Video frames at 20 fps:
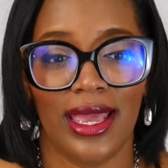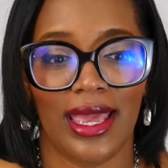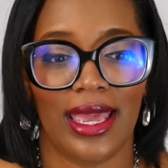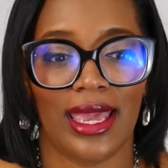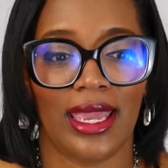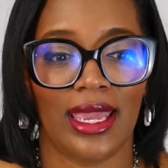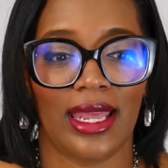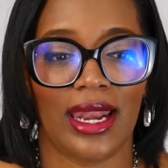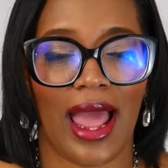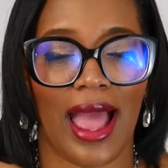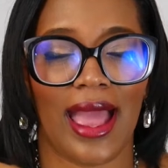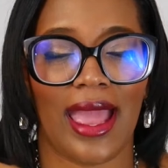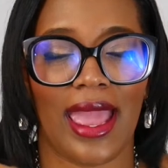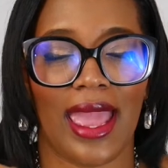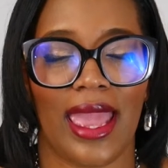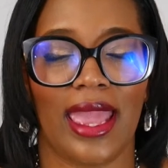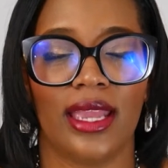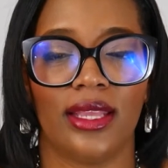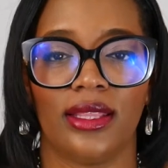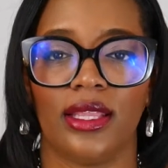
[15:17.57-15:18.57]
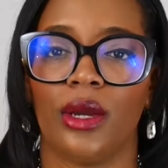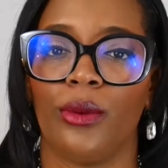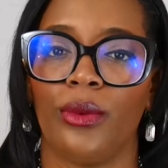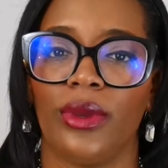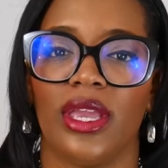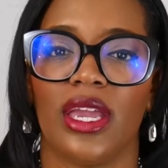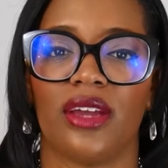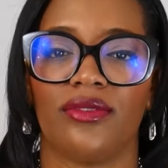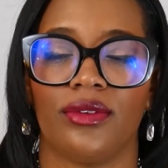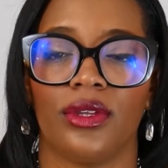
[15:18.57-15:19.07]
And I hate that
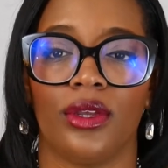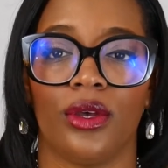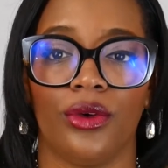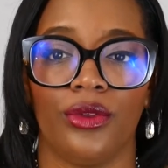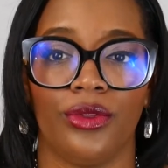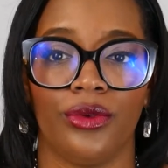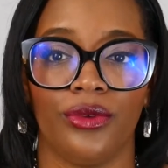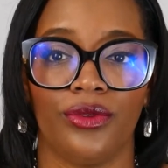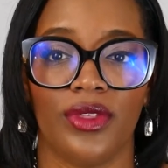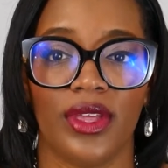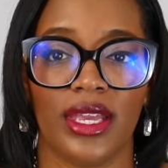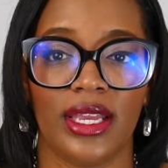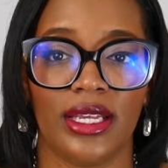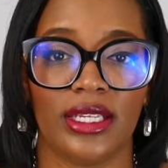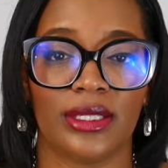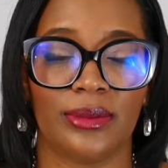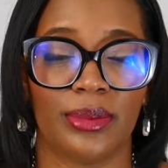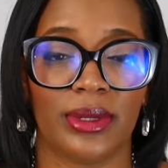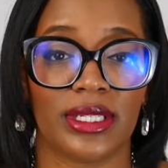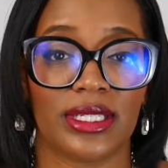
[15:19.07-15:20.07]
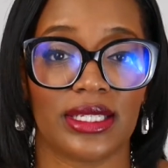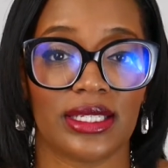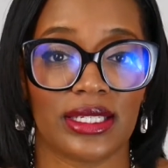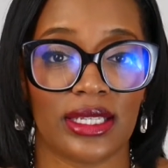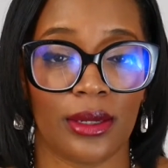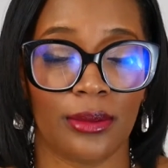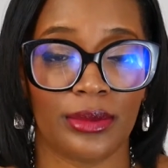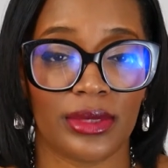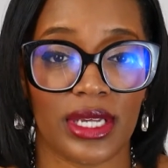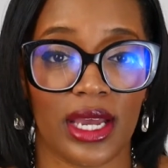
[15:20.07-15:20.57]
we have to go through things, but
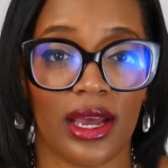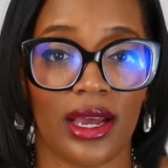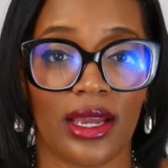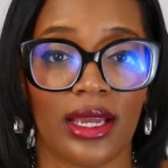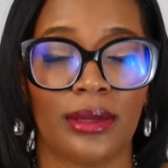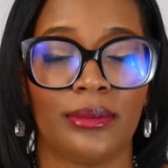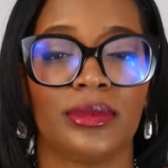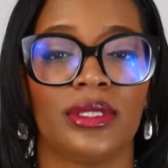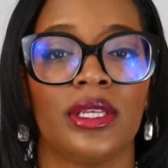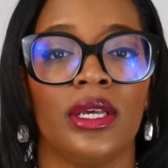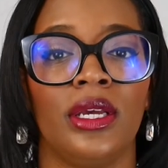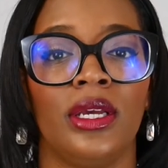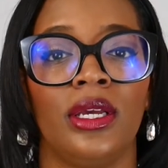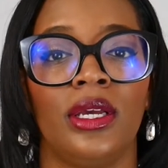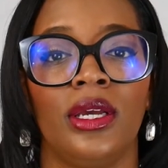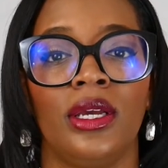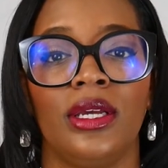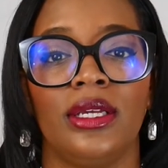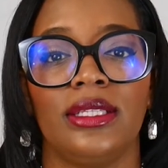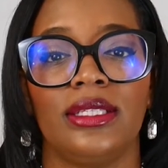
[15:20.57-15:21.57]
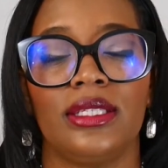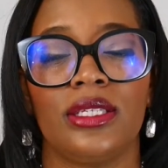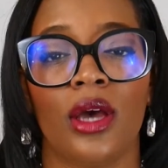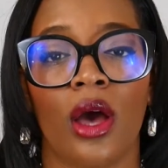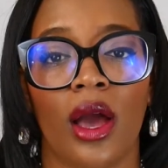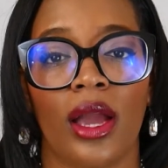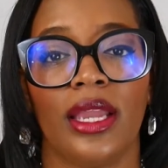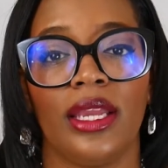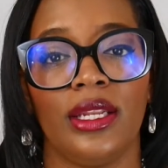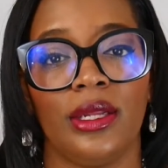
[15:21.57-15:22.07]
sometimes
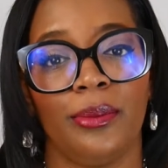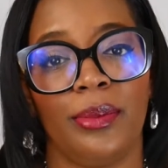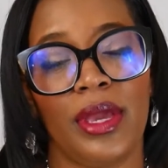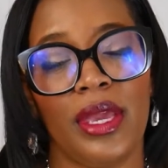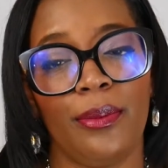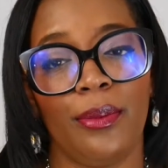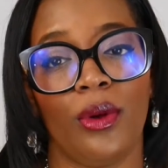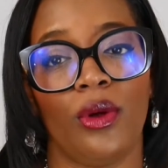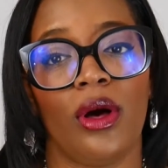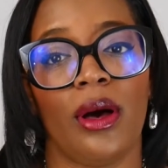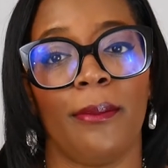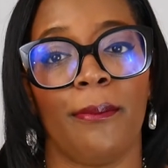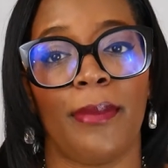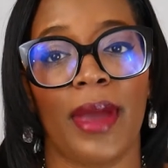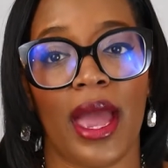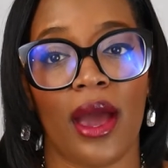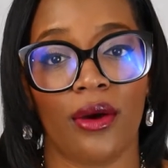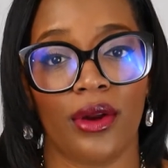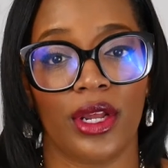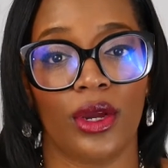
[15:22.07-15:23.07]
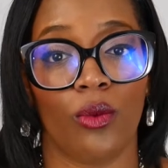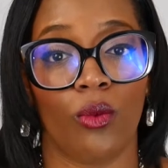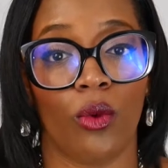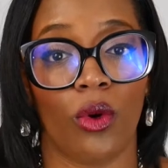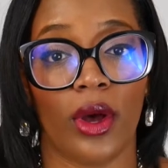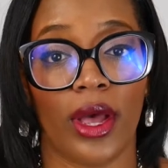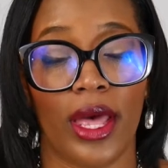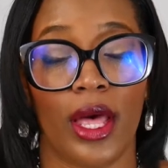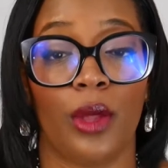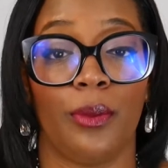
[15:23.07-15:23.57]
talking to people about it
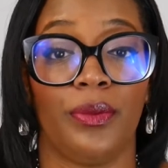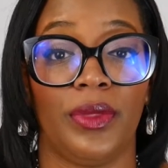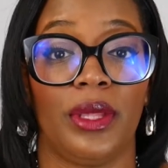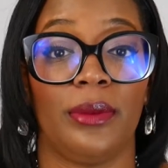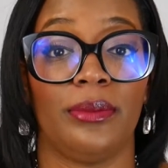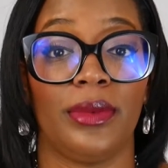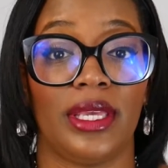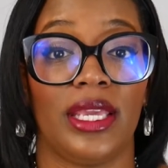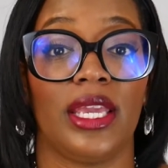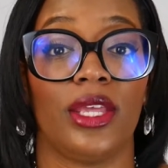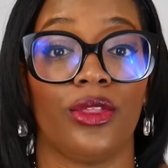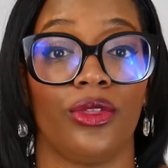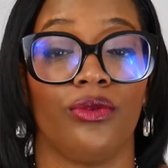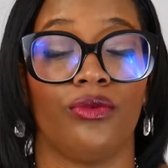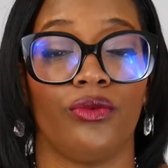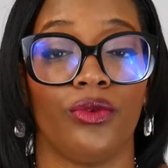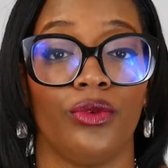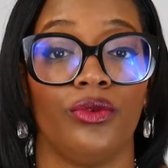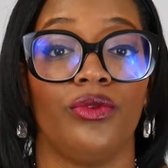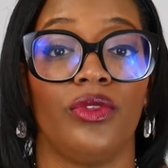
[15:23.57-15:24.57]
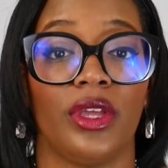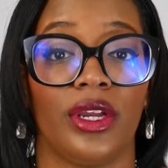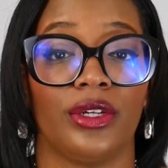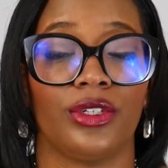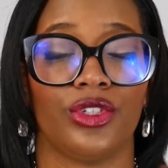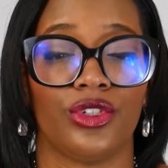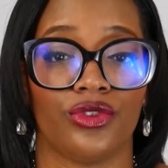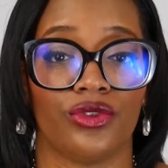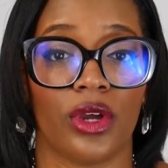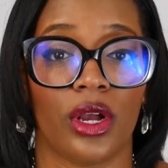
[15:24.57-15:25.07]
will help them get through their
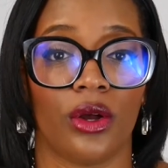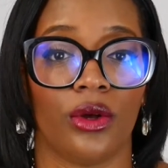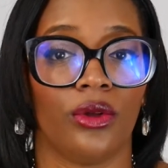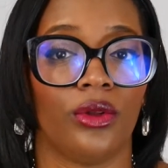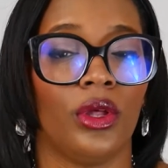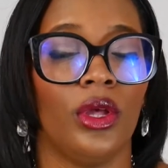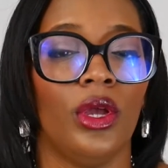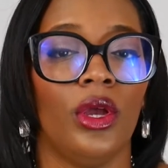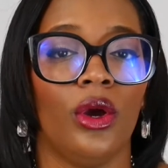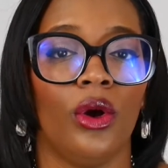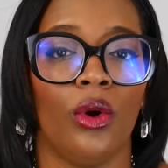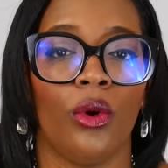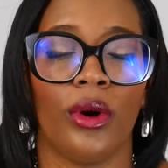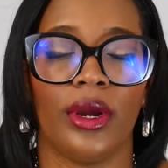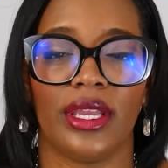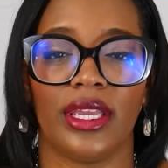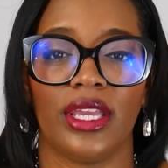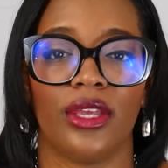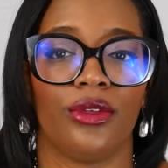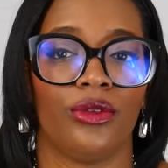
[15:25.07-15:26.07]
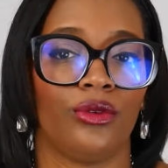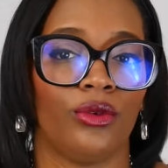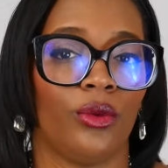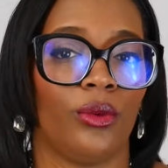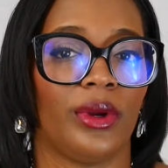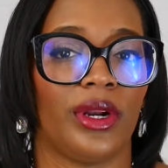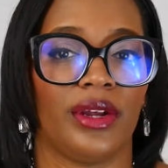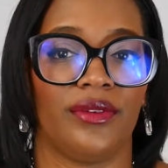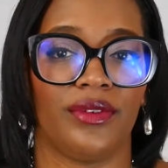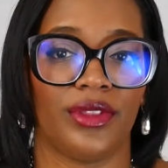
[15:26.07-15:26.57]
struggle or get through
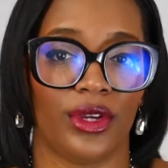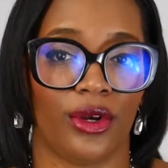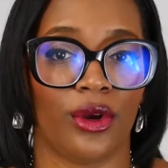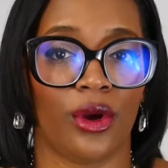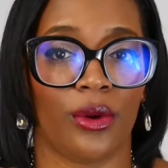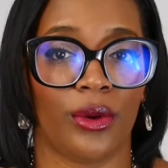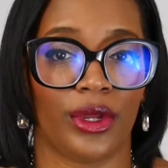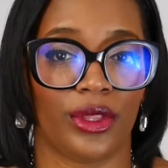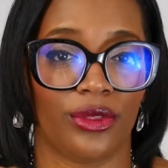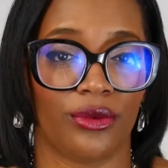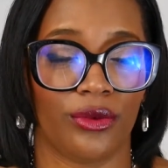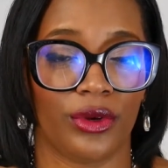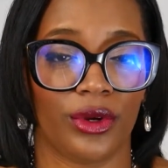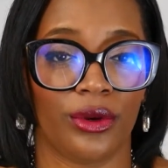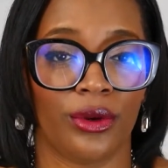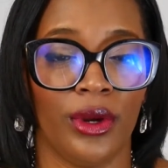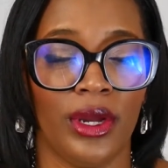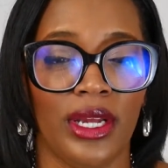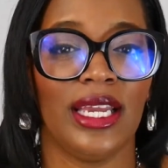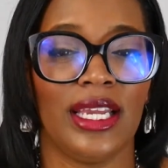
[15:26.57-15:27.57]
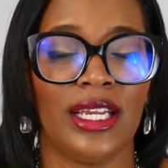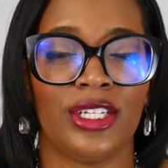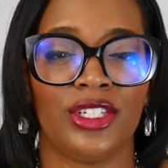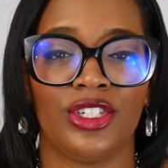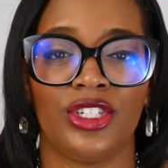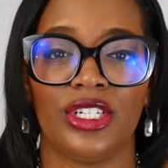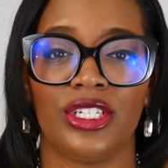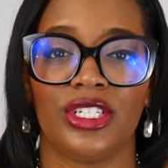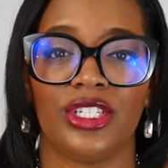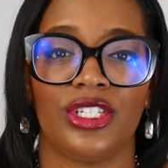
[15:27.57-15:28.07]
whatever they're going through. It's
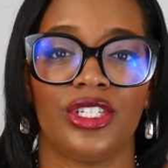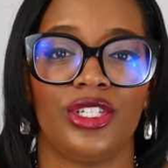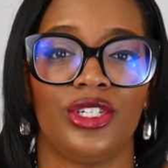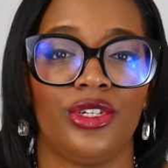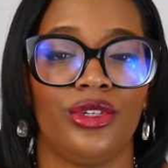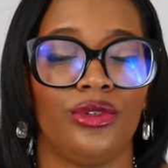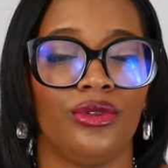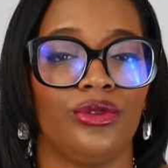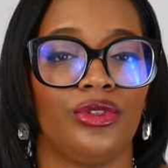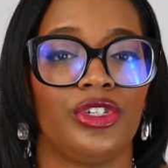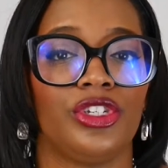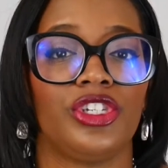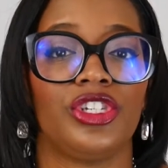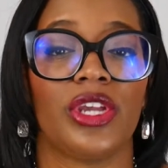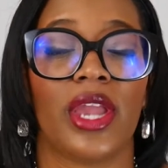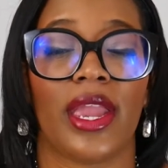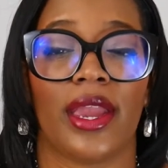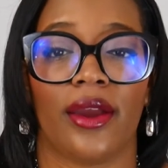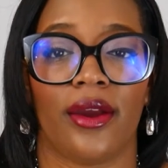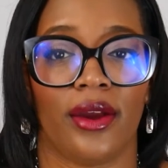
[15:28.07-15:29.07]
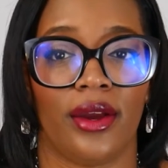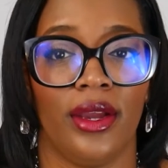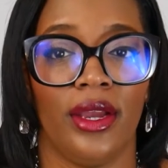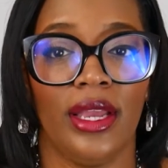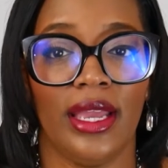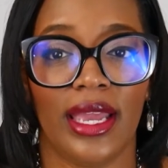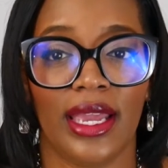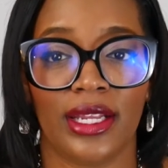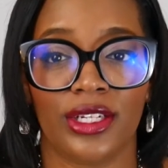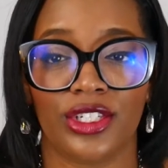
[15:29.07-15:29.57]
just to share
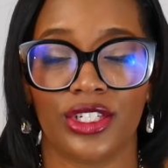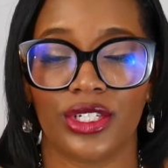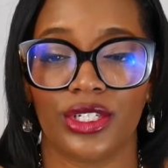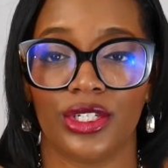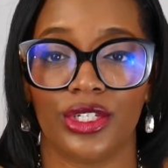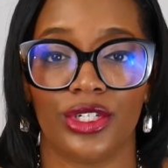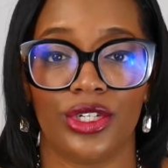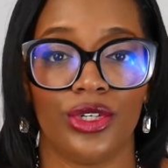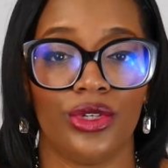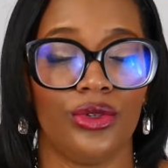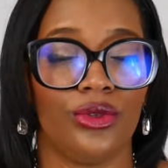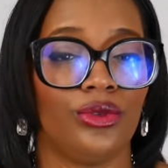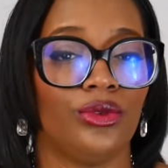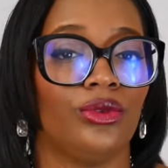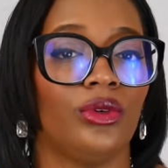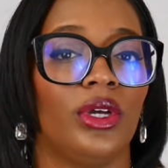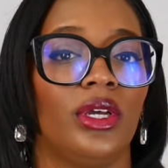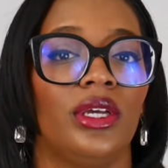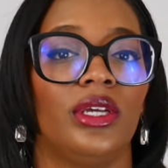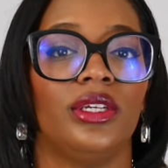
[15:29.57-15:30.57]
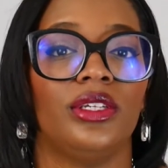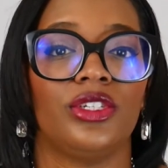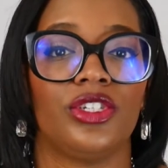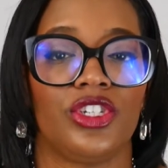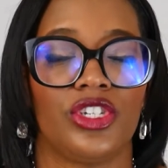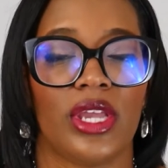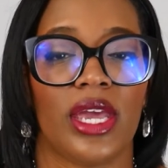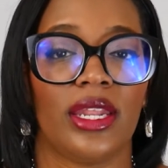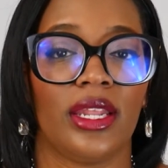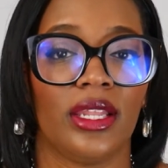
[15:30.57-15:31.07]
and just to
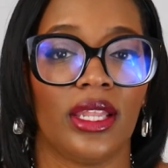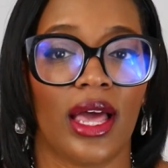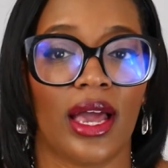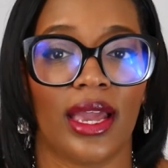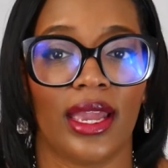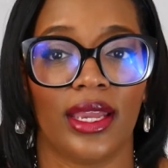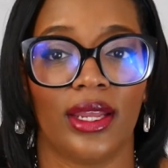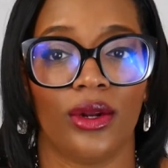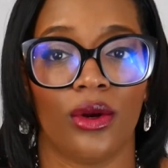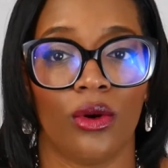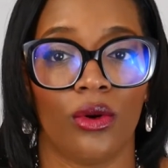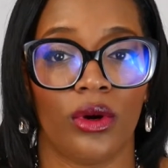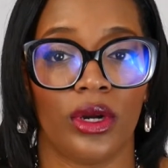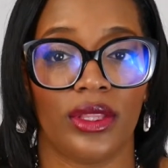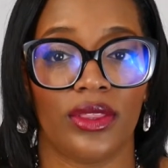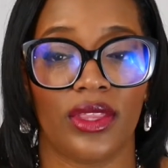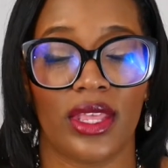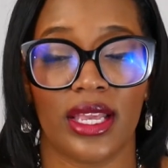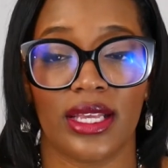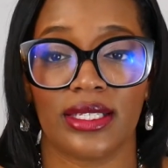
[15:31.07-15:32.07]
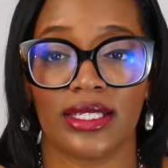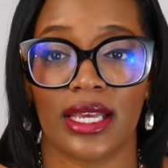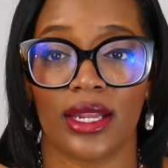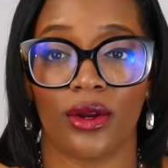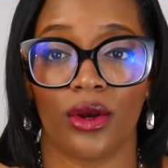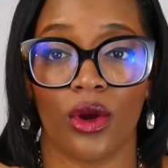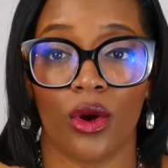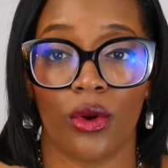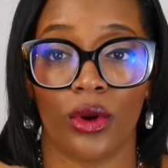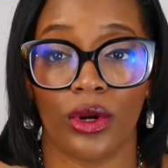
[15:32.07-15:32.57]
shed a light on things that
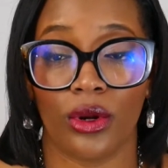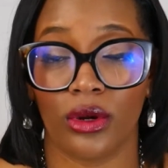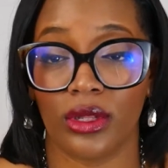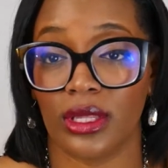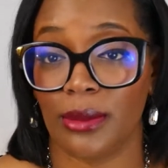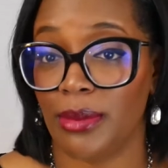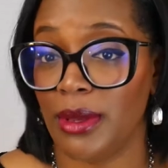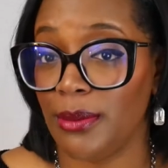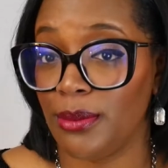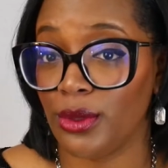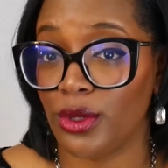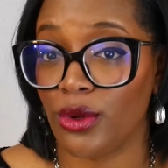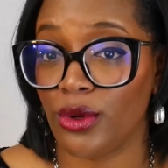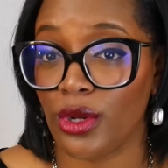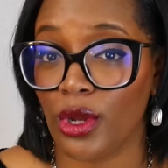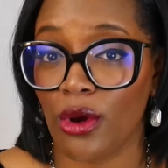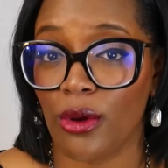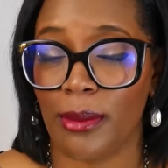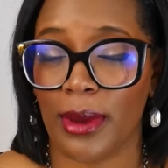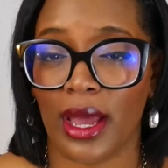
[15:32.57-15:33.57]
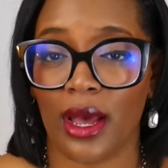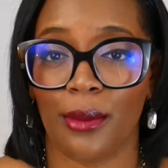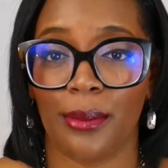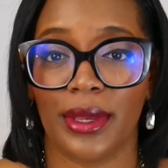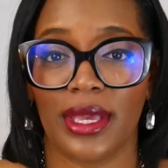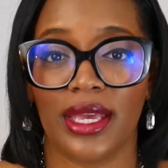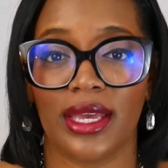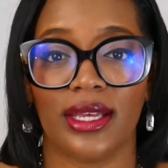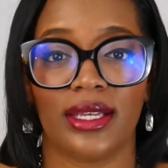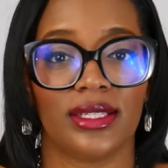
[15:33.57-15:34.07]
are going on that people don't know about,
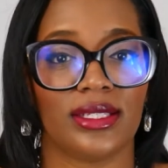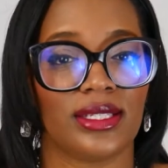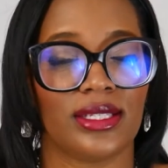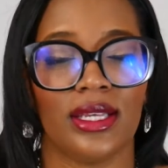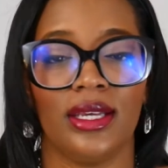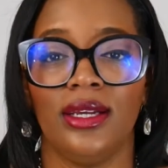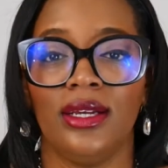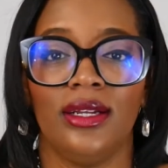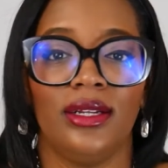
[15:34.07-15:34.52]
because